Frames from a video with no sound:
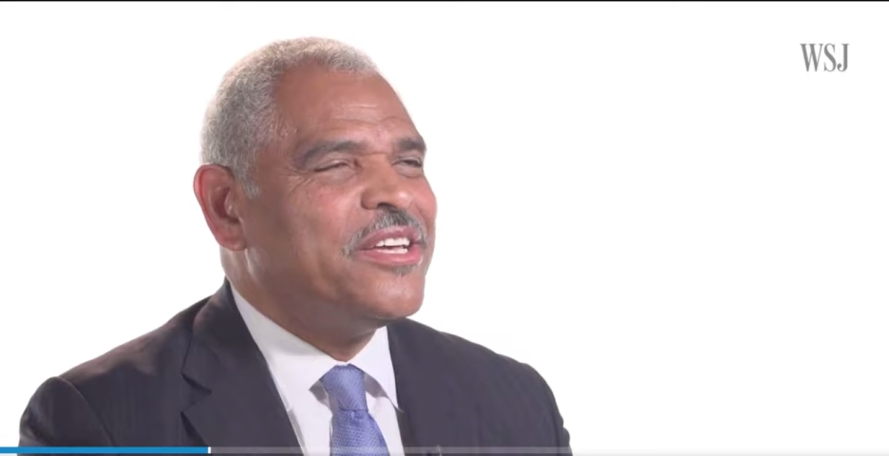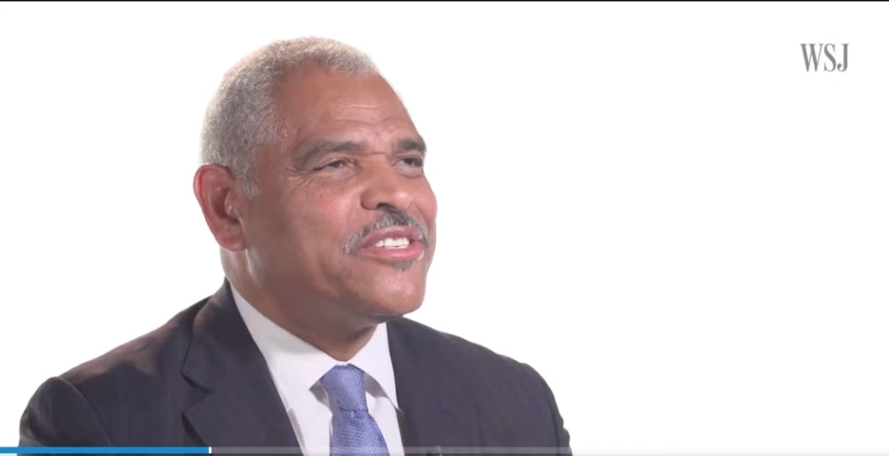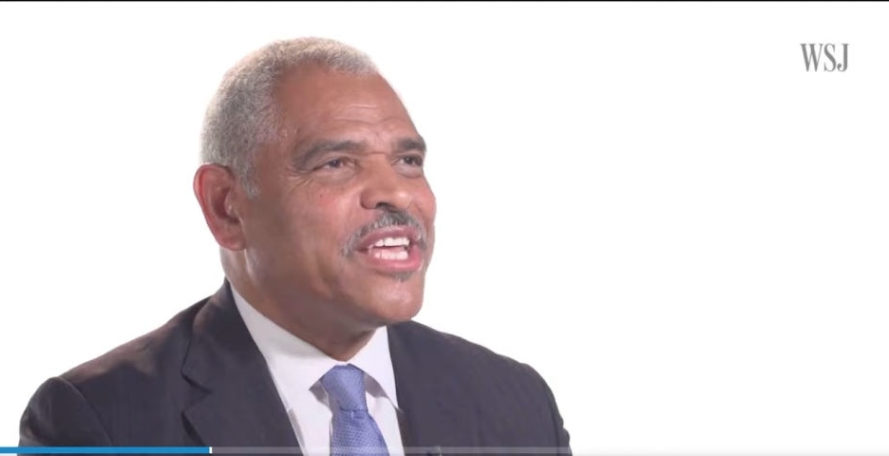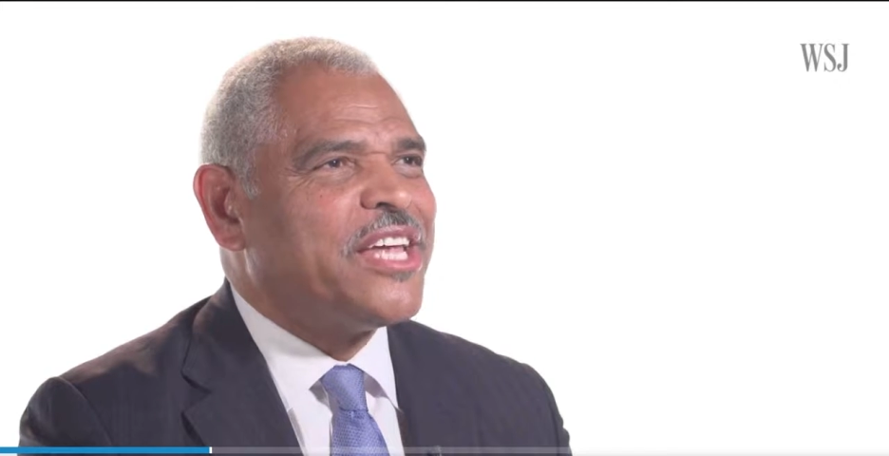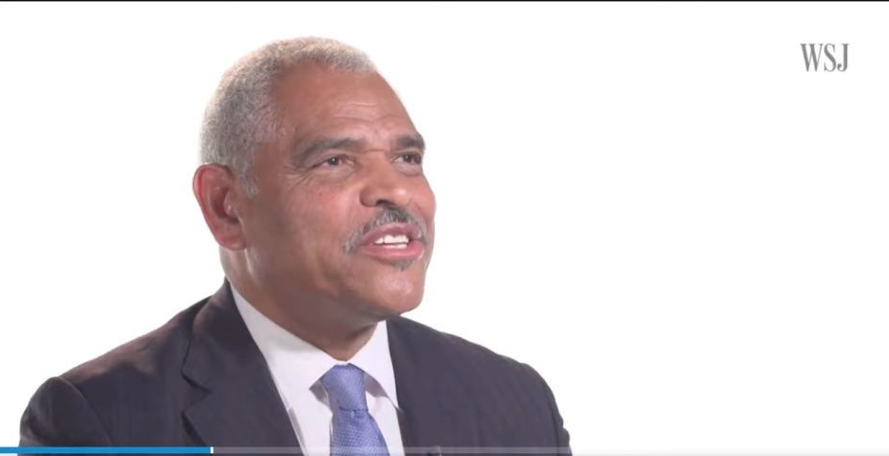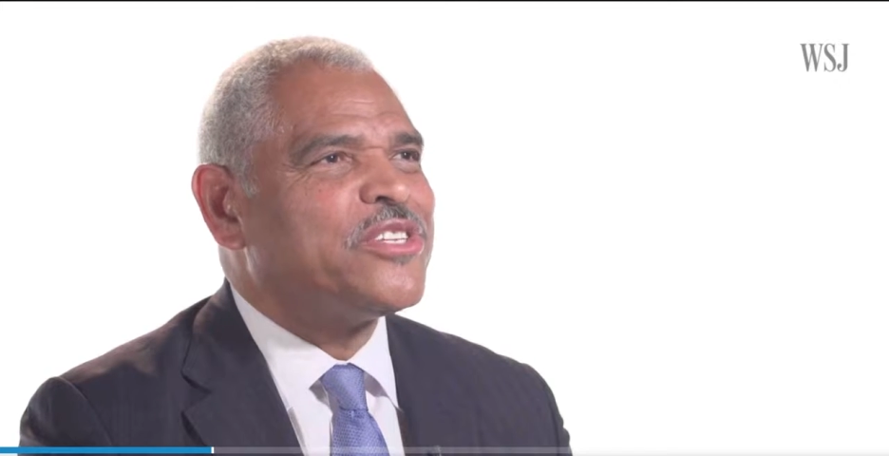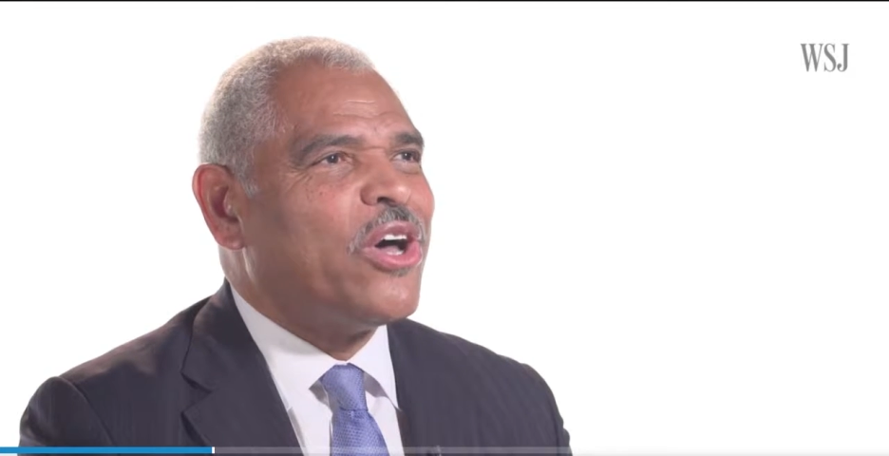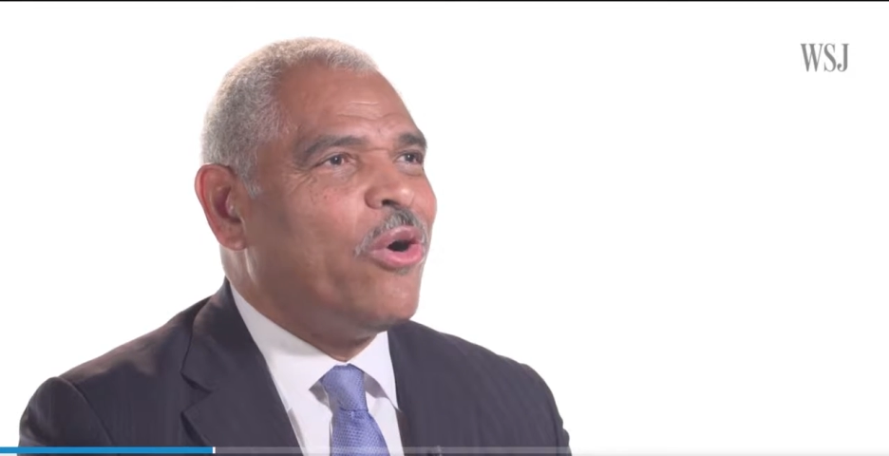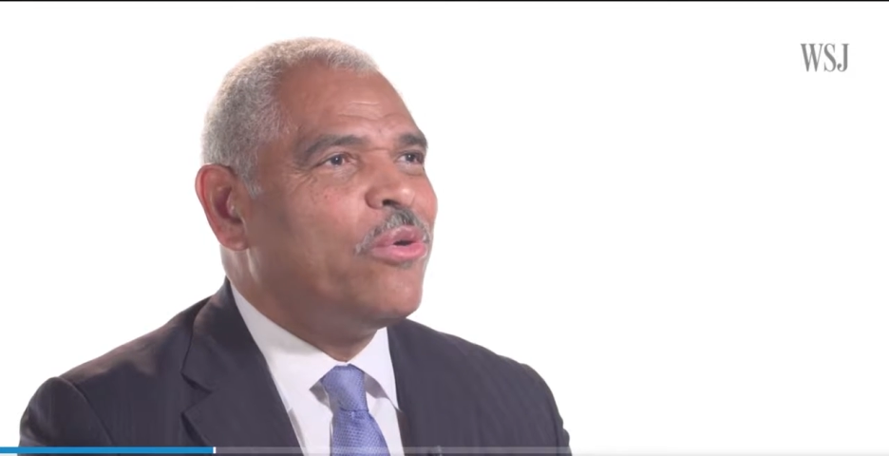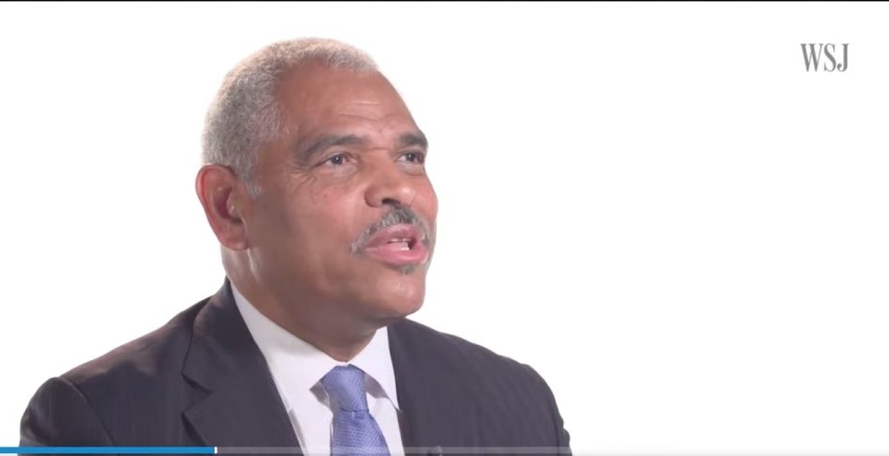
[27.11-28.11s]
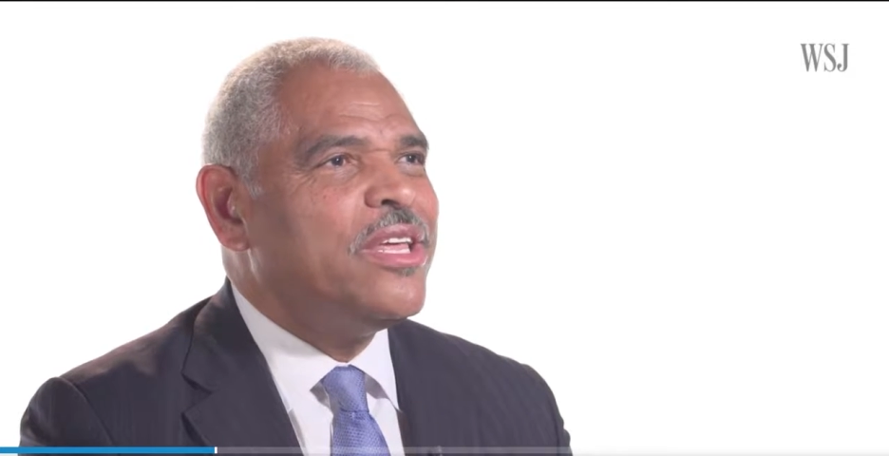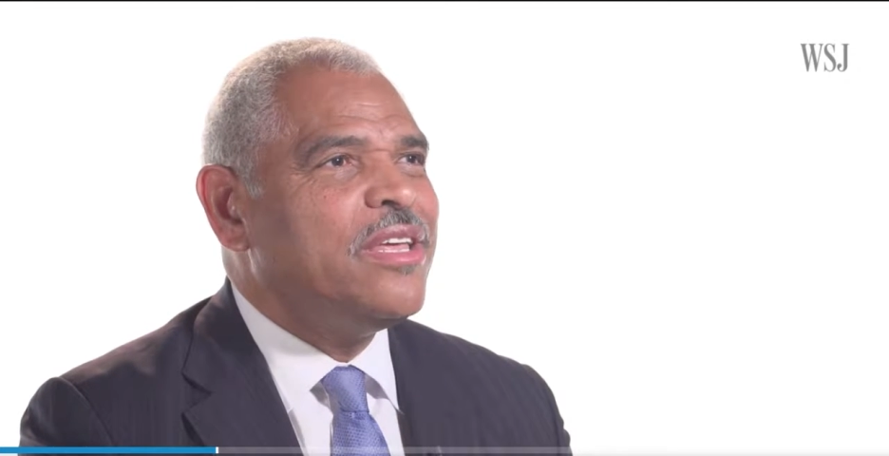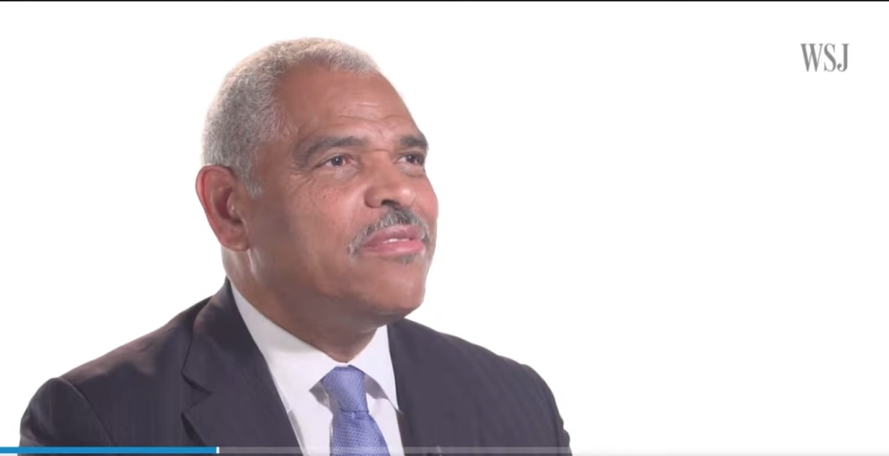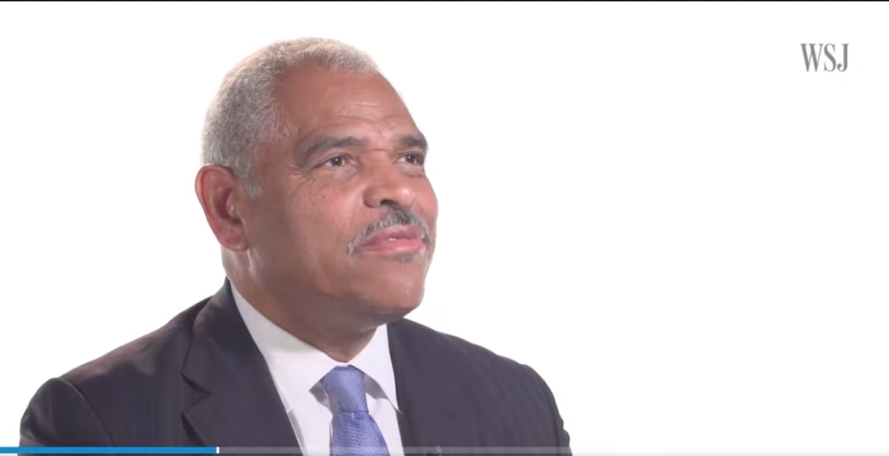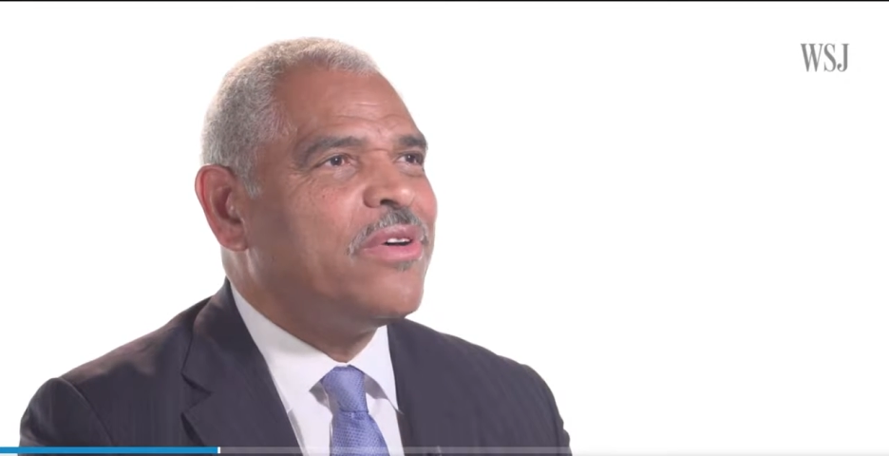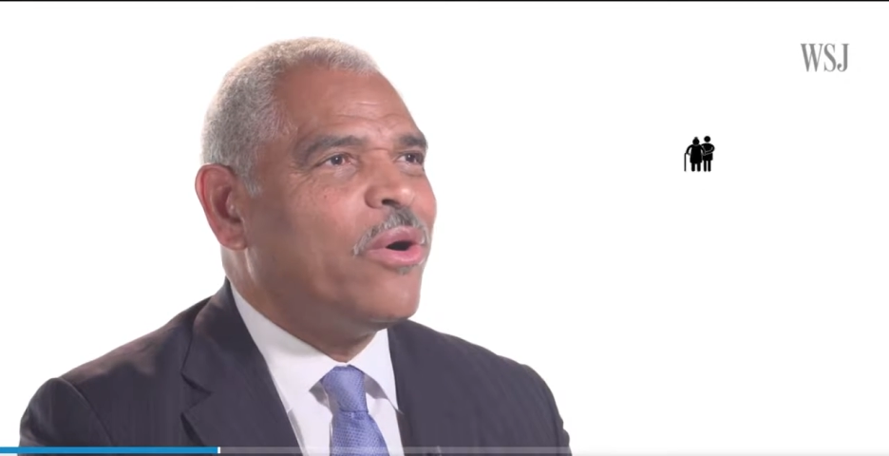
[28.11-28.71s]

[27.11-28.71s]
is that it's only